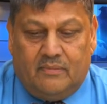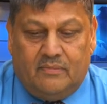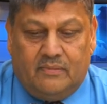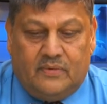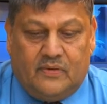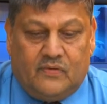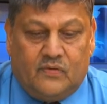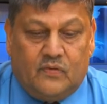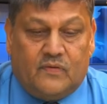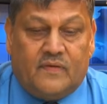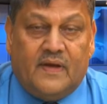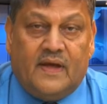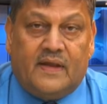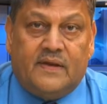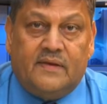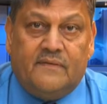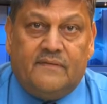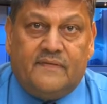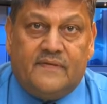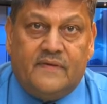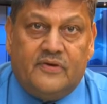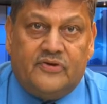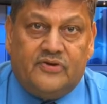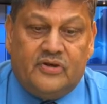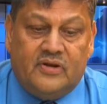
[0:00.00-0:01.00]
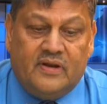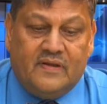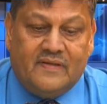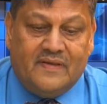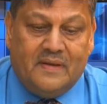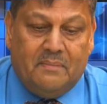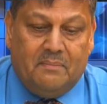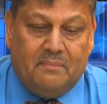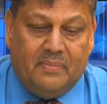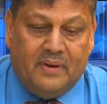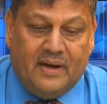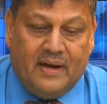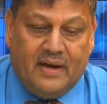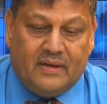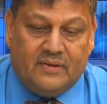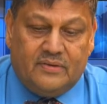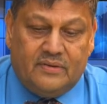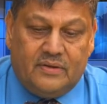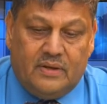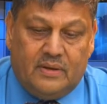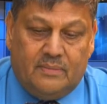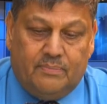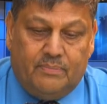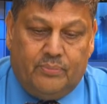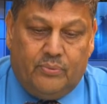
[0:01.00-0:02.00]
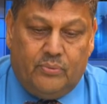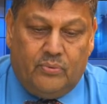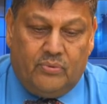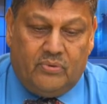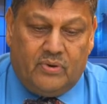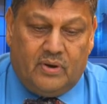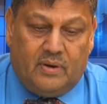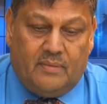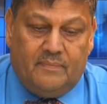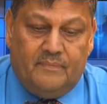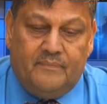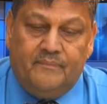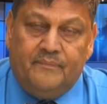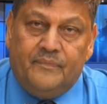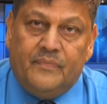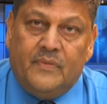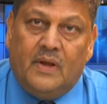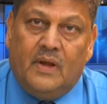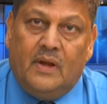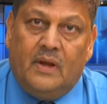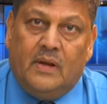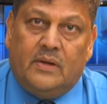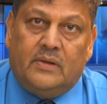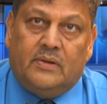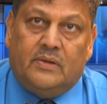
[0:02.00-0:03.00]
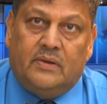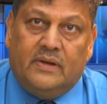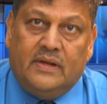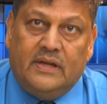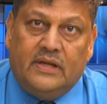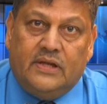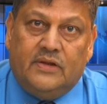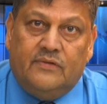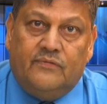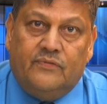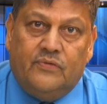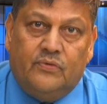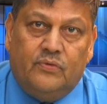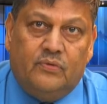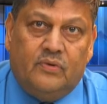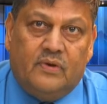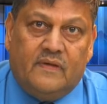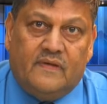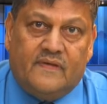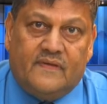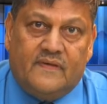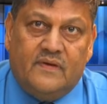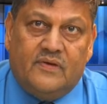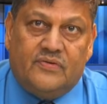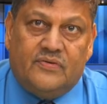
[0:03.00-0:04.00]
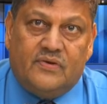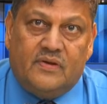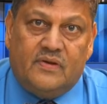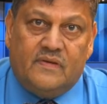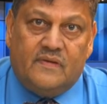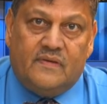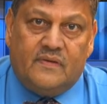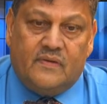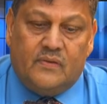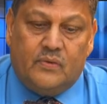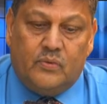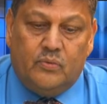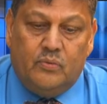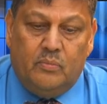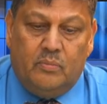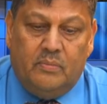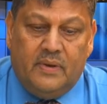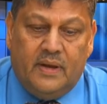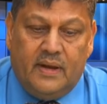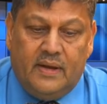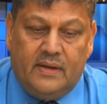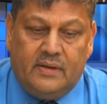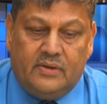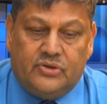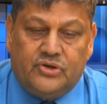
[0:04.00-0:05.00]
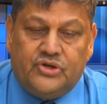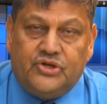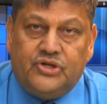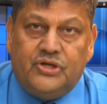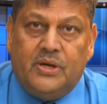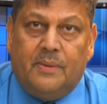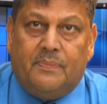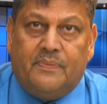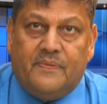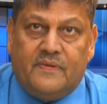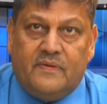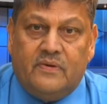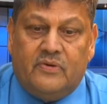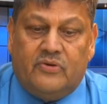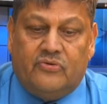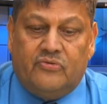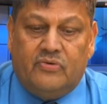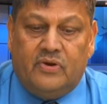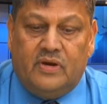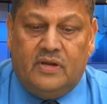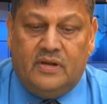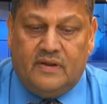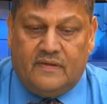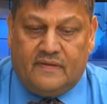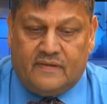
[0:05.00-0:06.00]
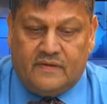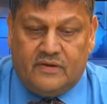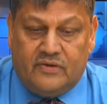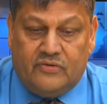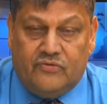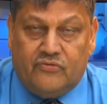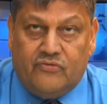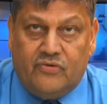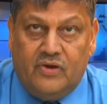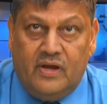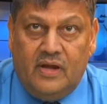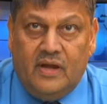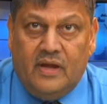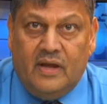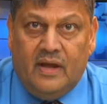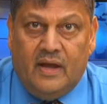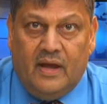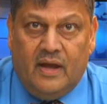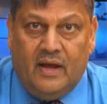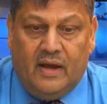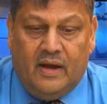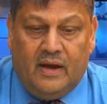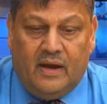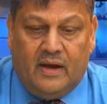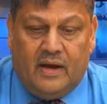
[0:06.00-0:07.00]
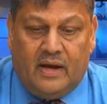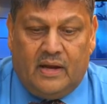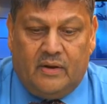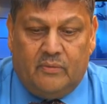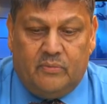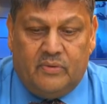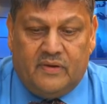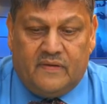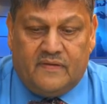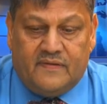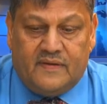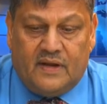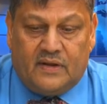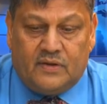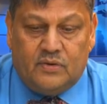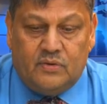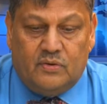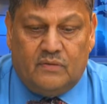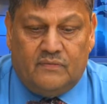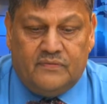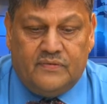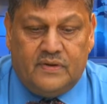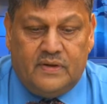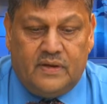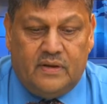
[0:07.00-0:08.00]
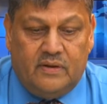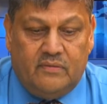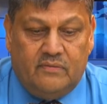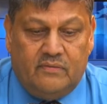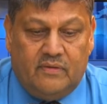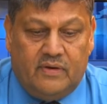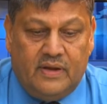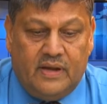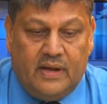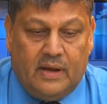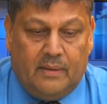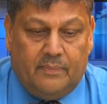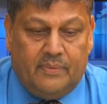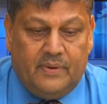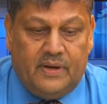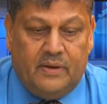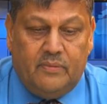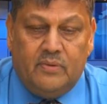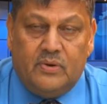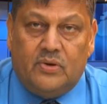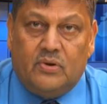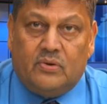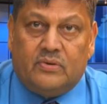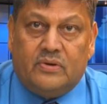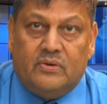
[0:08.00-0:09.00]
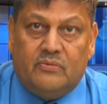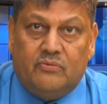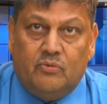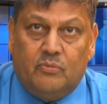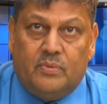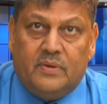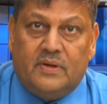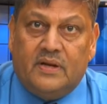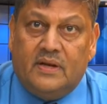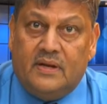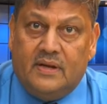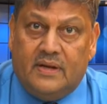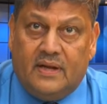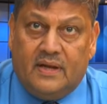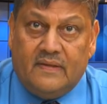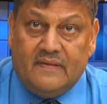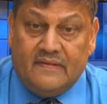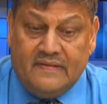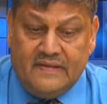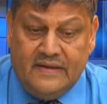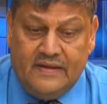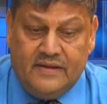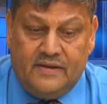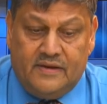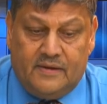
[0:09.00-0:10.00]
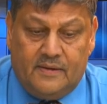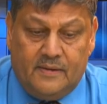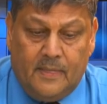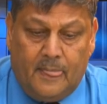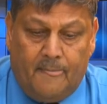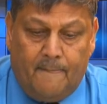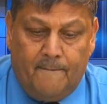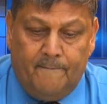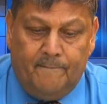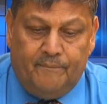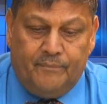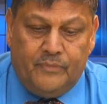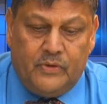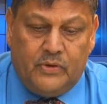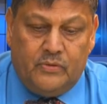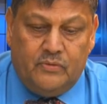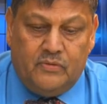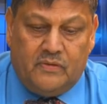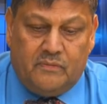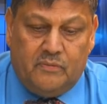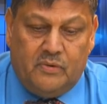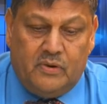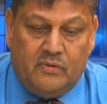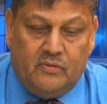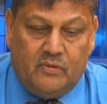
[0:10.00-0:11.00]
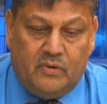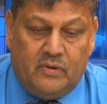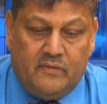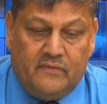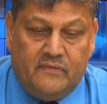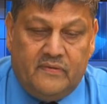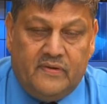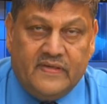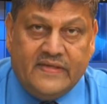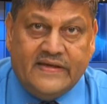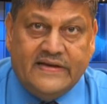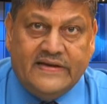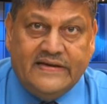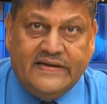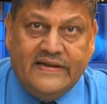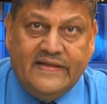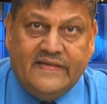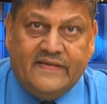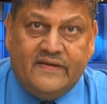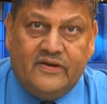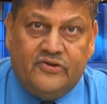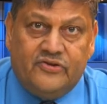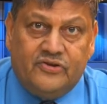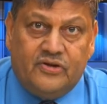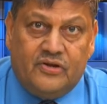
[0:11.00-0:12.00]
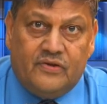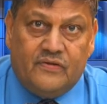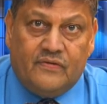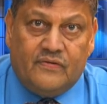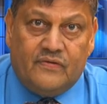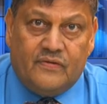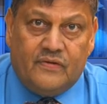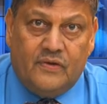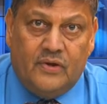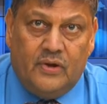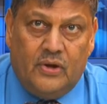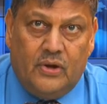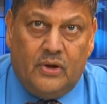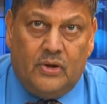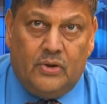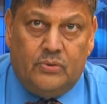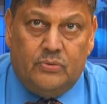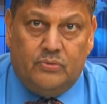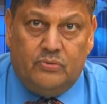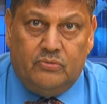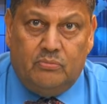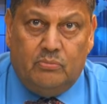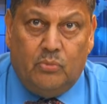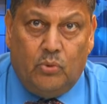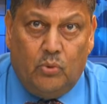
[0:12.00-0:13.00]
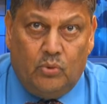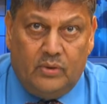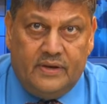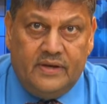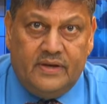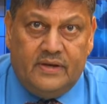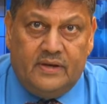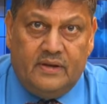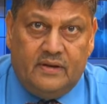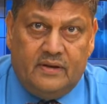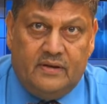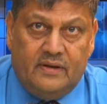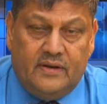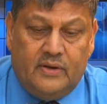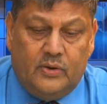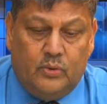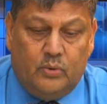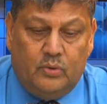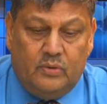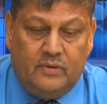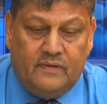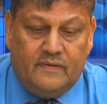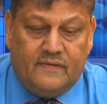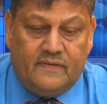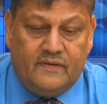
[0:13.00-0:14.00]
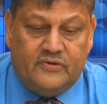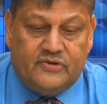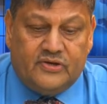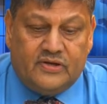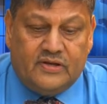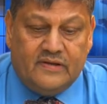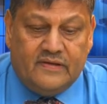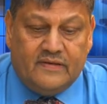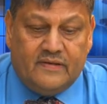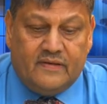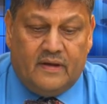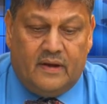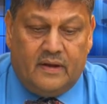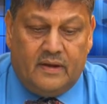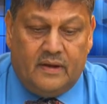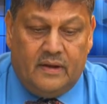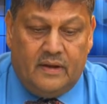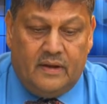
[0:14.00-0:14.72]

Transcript: the Society of Surgeons has embarked on a program to interview the surgeons who made and shaped surgery in this country. And we are starting off today very happily with Dr. Rupert Indar, Sr., who has been one of those early surgeons who molded the whole surgical